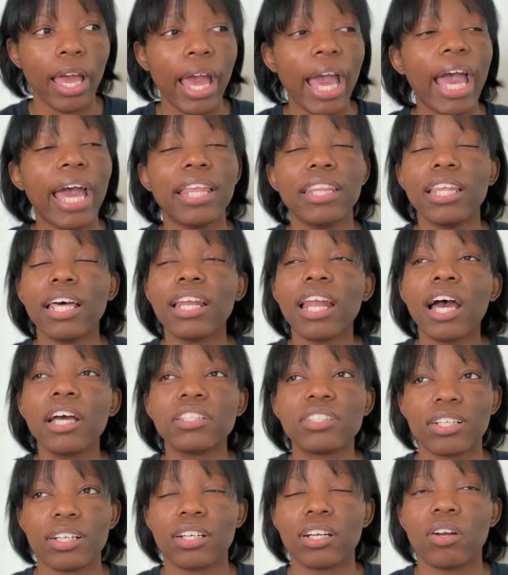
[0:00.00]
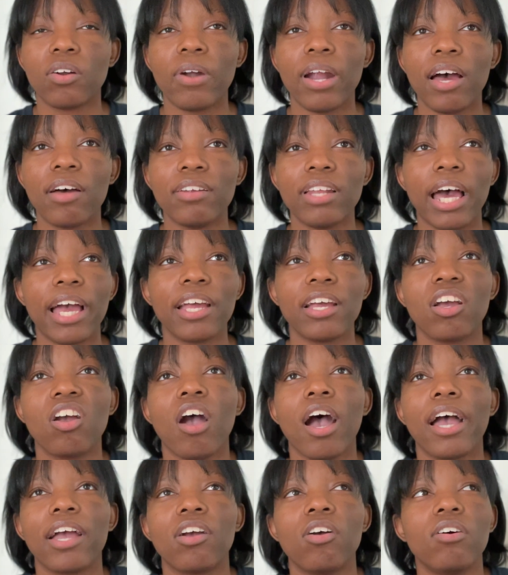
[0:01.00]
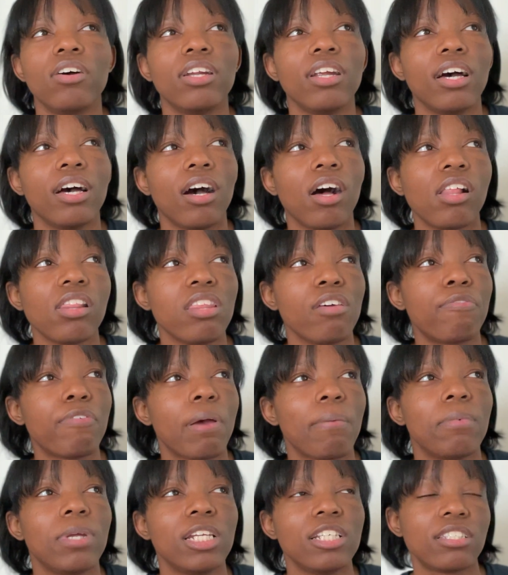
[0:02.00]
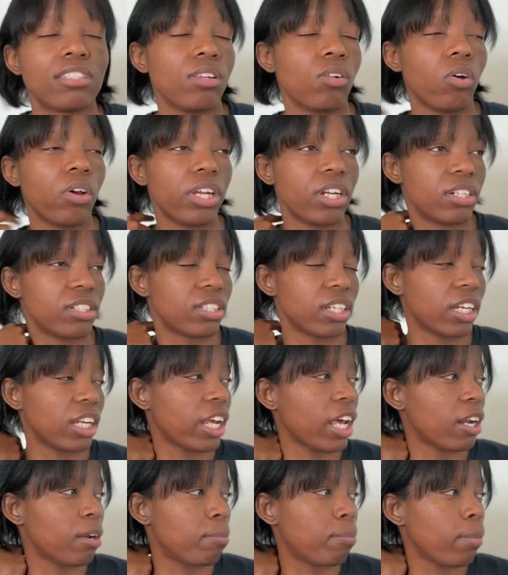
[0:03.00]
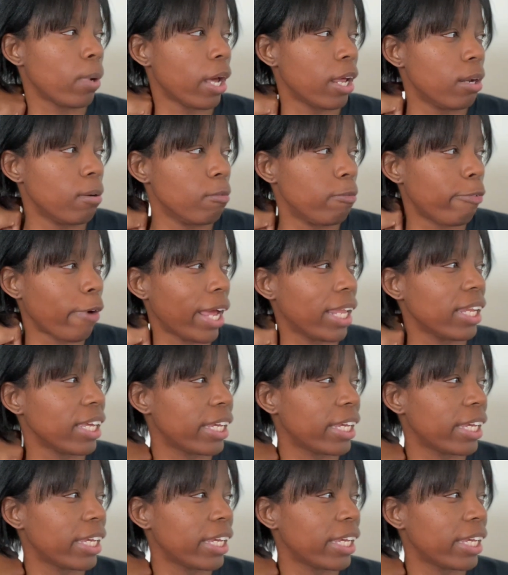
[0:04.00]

And then I turn around, I go to all the feminist lawyers and file